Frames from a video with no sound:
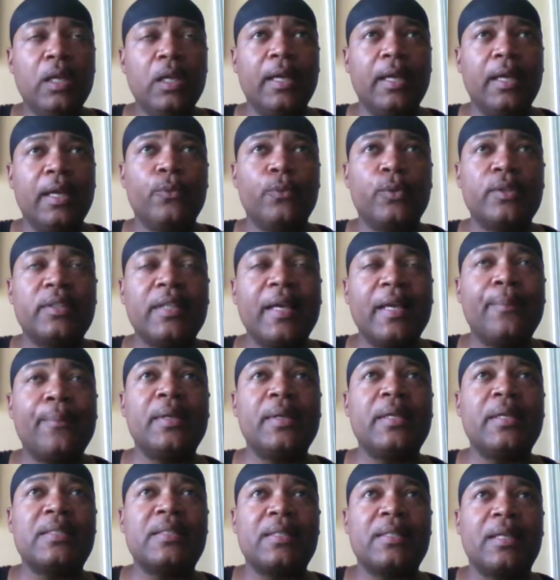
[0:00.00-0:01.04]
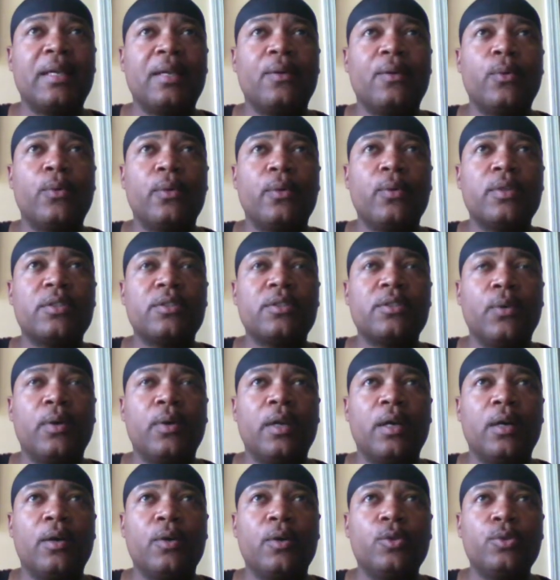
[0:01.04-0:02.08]
And with that being said, what's
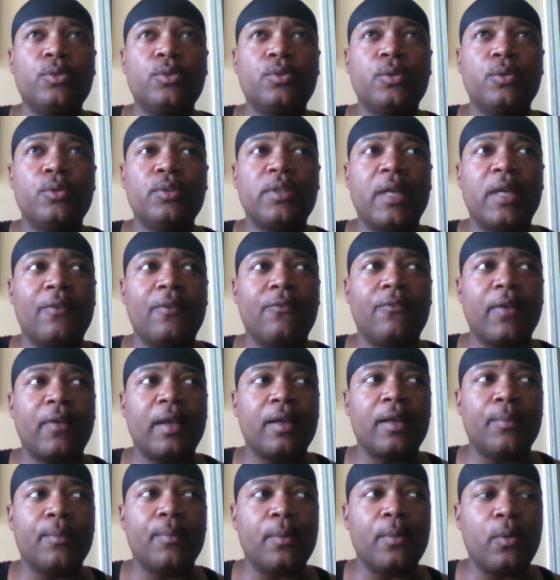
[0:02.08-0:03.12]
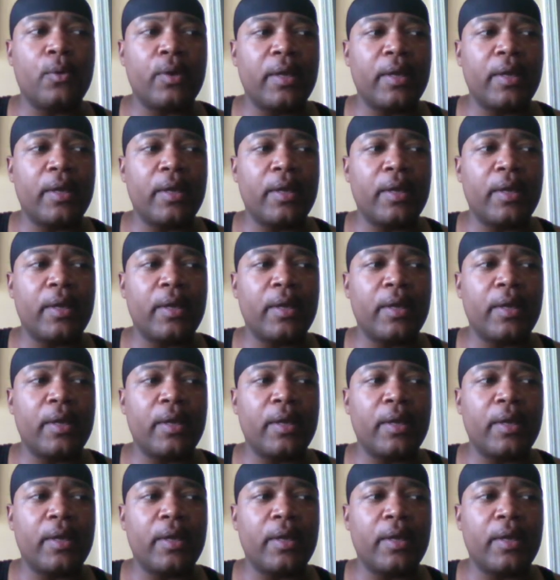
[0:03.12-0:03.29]
going on? Who's got a fight coming up?